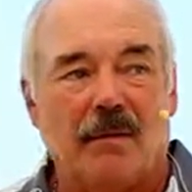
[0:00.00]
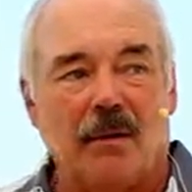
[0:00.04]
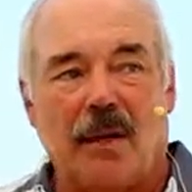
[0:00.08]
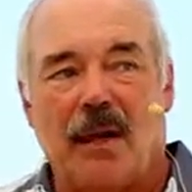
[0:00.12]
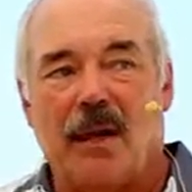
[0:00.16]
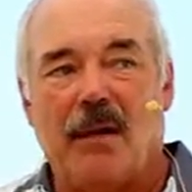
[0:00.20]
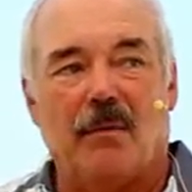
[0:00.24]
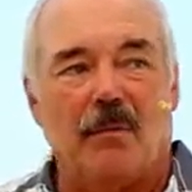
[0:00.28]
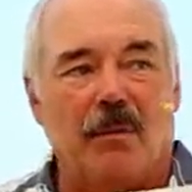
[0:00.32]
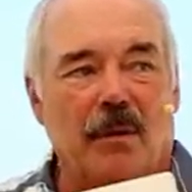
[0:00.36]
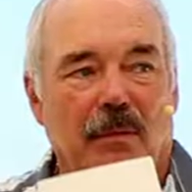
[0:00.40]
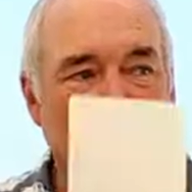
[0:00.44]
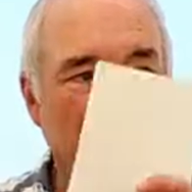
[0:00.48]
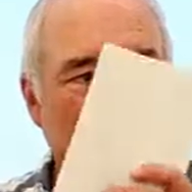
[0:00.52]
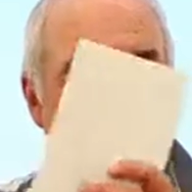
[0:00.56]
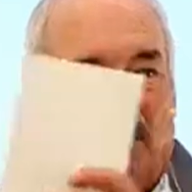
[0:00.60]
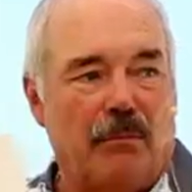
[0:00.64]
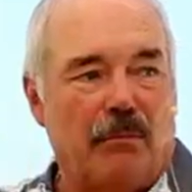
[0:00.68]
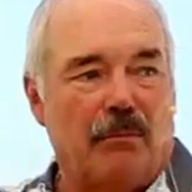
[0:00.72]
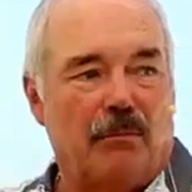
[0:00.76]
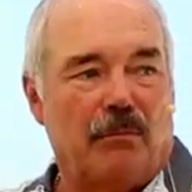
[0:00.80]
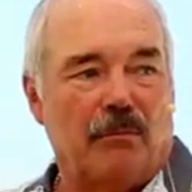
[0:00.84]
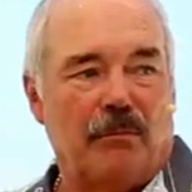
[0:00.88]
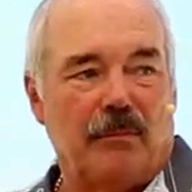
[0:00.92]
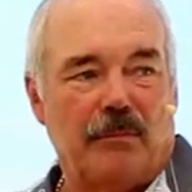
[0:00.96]
hey, we, we,
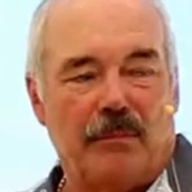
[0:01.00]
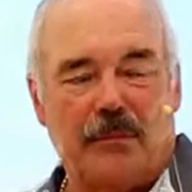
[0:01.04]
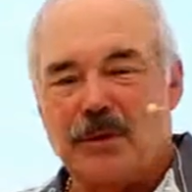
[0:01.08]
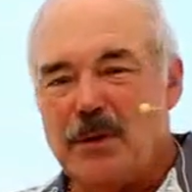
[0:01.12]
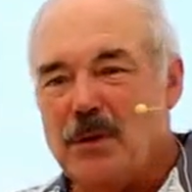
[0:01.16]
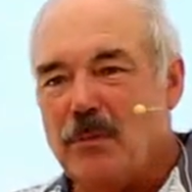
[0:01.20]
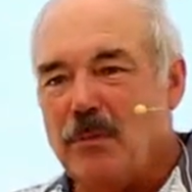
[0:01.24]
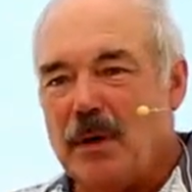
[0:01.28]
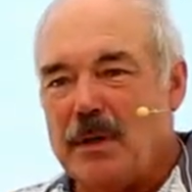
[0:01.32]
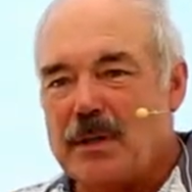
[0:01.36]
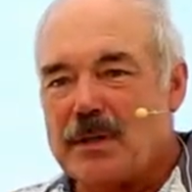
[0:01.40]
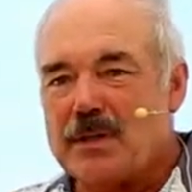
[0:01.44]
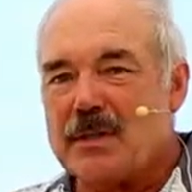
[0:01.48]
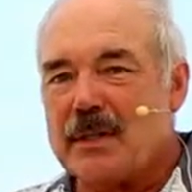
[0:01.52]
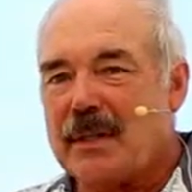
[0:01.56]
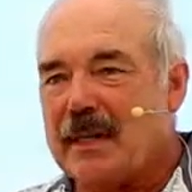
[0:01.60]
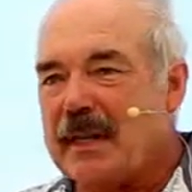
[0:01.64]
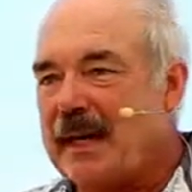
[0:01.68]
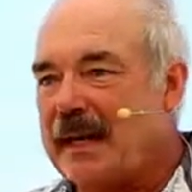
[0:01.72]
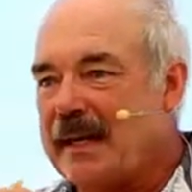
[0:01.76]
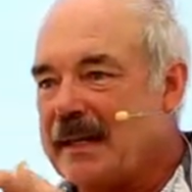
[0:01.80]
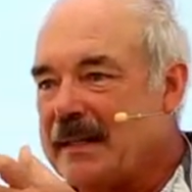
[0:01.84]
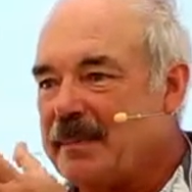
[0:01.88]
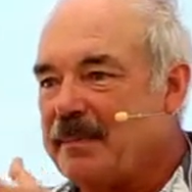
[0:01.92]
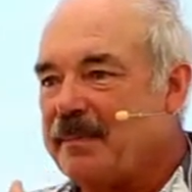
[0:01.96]
she wants to
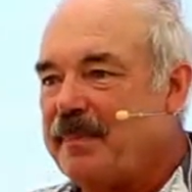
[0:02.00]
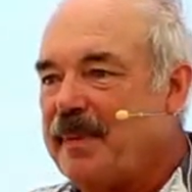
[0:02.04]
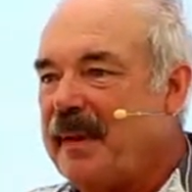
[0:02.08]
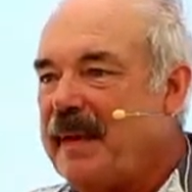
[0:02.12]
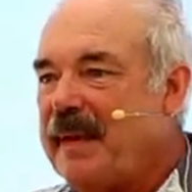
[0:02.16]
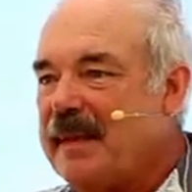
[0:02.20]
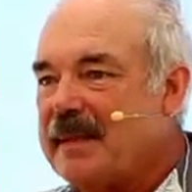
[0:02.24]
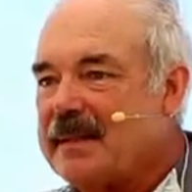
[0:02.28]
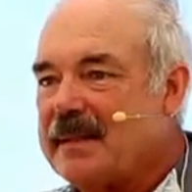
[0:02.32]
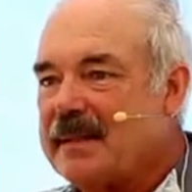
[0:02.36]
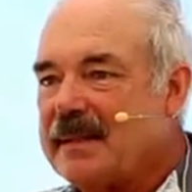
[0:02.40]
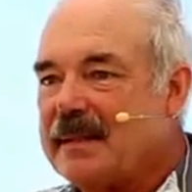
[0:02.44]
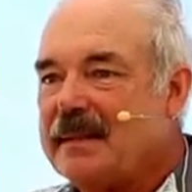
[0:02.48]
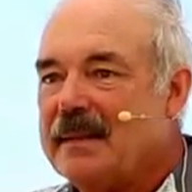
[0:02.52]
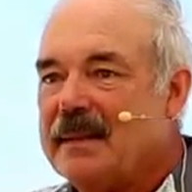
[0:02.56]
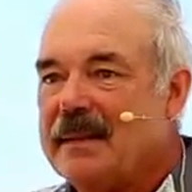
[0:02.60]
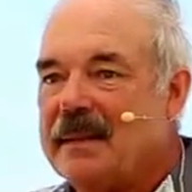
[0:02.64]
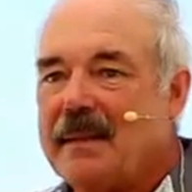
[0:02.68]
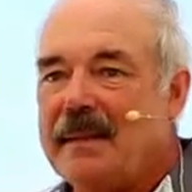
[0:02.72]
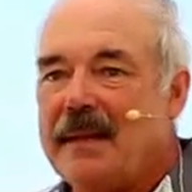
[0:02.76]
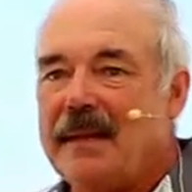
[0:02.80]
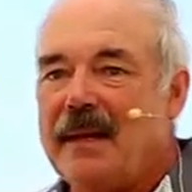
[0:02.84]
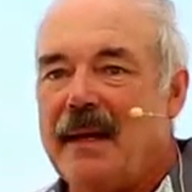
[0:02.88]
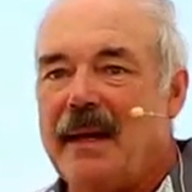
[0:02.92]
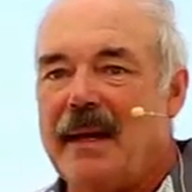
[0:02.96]
kind of debate
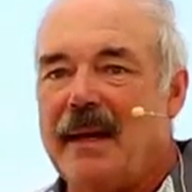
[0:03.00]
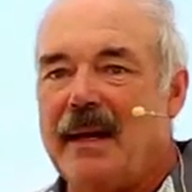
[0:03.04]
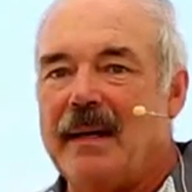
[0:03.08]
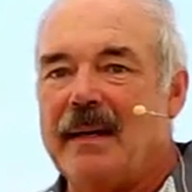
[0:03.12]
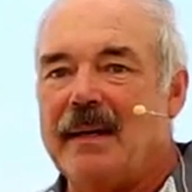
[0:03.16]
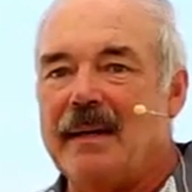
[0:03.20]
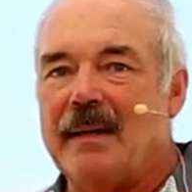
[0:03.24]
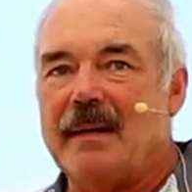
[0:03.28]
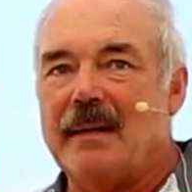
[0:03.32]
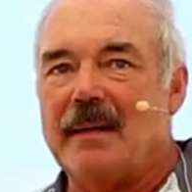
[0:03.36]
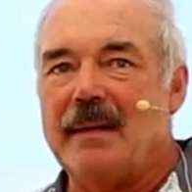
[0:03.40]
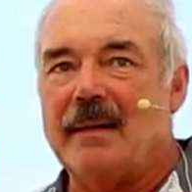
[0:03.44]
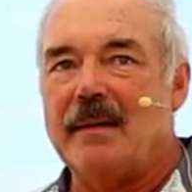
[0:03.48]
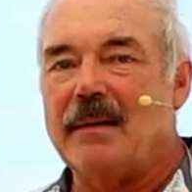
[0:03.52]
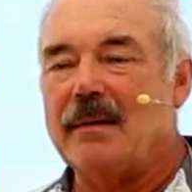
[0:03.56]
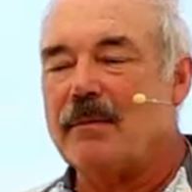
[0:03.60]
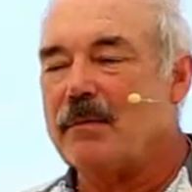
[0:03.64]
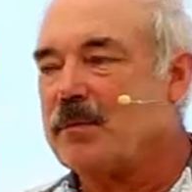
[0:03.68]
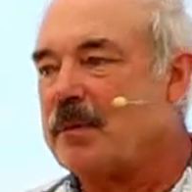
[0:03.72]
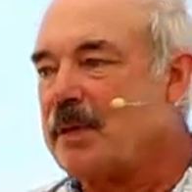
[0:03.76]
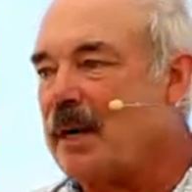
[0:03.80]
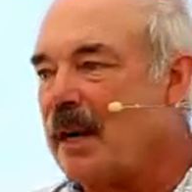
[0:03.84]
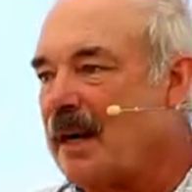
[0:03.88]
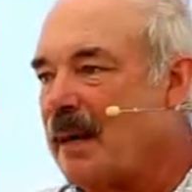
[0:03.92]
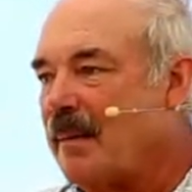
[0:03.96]
and uh,
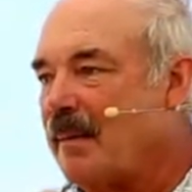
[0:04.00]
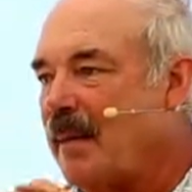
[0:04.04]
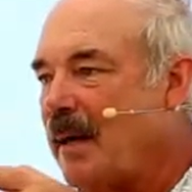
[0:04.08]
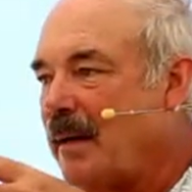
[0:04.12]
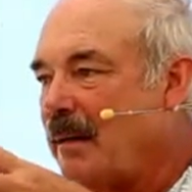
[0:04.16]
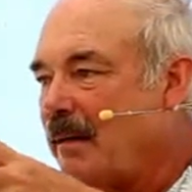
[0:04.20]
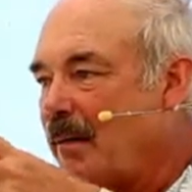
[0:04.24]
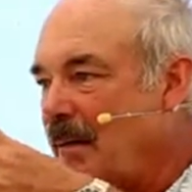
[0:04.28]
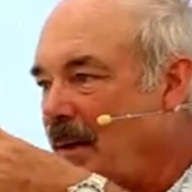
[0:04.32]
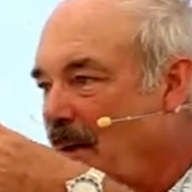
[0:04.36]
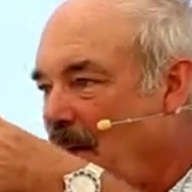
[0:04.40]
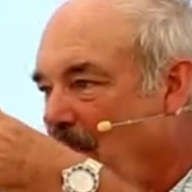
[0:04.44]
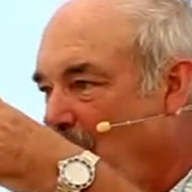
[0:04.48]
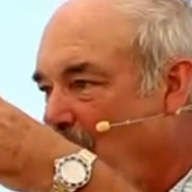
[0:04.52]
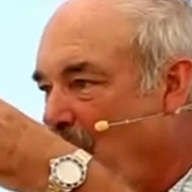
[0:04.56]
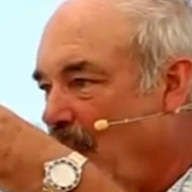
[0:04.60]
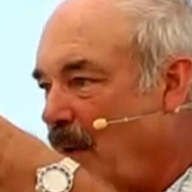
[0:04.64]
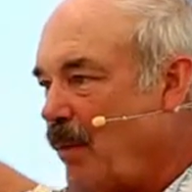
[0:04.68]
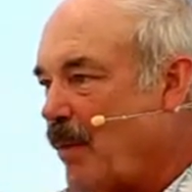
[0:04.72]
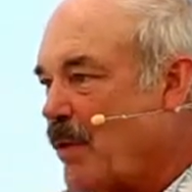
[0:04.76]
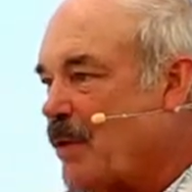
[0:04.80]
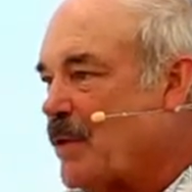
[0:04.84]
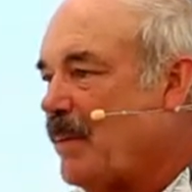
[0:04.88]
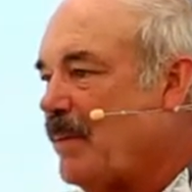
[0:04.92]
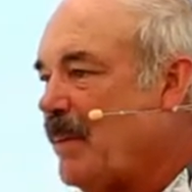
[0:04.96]
talk about, you know,
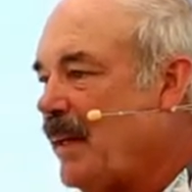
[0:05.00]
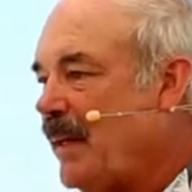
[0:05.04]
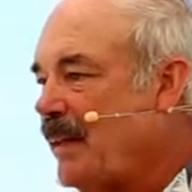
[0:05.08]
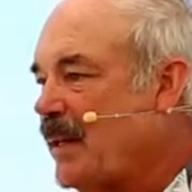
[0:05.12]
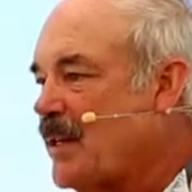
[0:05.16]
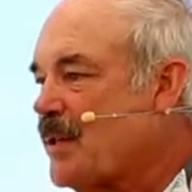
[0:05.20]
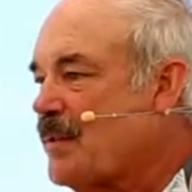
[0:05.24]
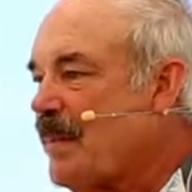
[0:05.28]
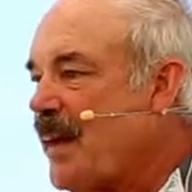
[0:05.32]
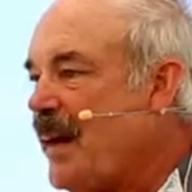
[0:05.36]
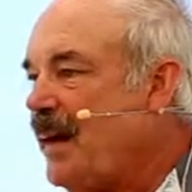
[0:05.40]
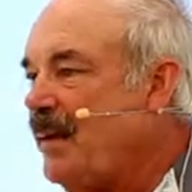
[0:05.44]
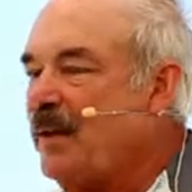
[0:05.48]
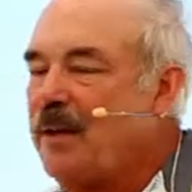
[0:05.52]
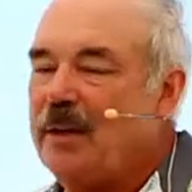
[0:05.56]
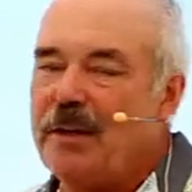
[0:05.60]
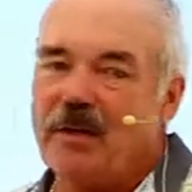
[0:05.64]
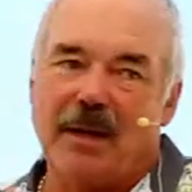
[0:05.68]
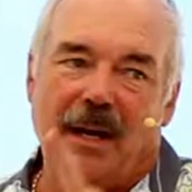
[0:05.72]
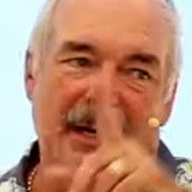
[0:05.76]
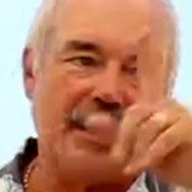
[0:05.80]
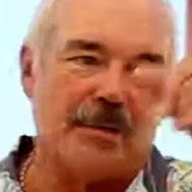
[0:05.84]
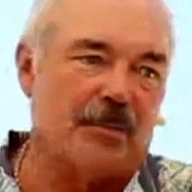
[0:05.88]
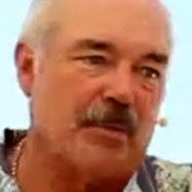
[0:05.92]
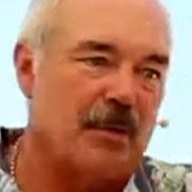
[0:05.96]
we worship on this mountain,
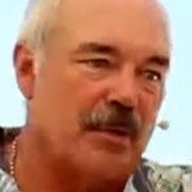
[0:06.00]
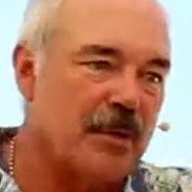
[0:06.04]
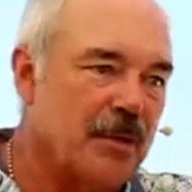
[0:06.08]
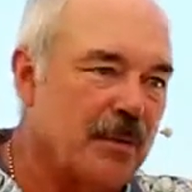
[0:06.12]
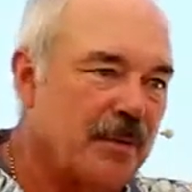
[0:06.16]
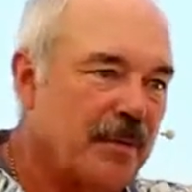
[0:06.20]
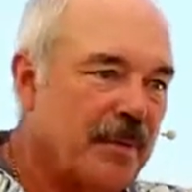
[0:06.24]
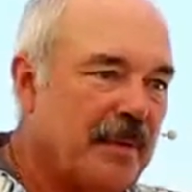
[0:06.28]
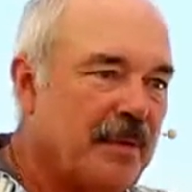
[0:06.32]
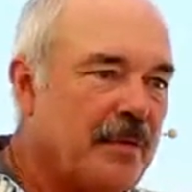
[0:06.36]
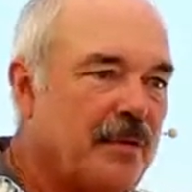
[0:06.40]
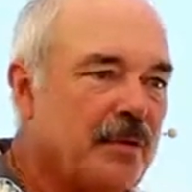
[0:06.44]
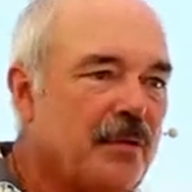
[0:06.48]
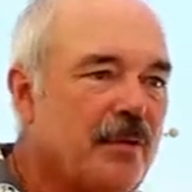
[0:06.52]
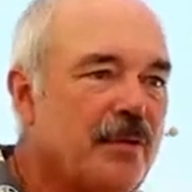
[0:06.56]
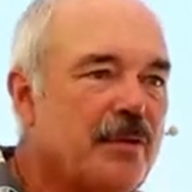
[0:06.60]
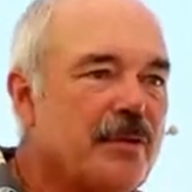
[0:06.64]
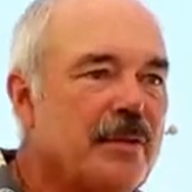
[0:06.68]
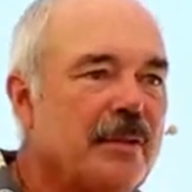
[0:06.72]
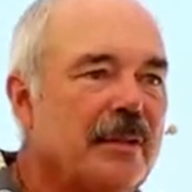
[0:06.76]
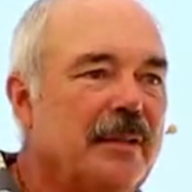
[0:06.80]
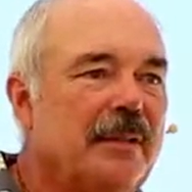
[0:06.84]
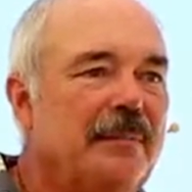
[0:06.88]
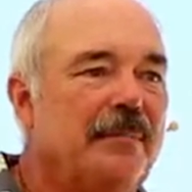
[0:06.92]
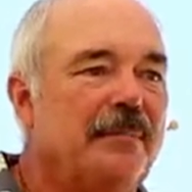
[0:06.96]
you guys worship in
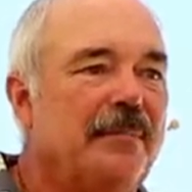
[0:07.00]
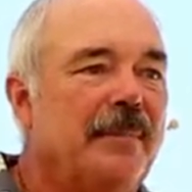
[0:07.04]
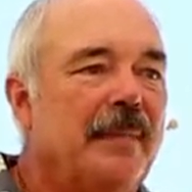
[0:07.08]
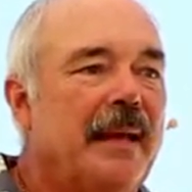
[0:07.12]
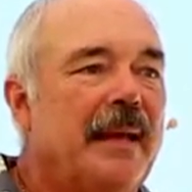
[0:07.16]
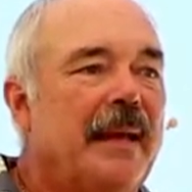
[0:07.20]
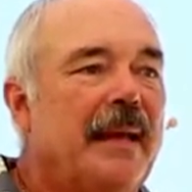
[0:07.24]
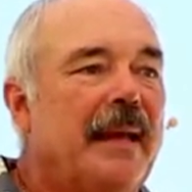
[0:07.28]
Jerusalem.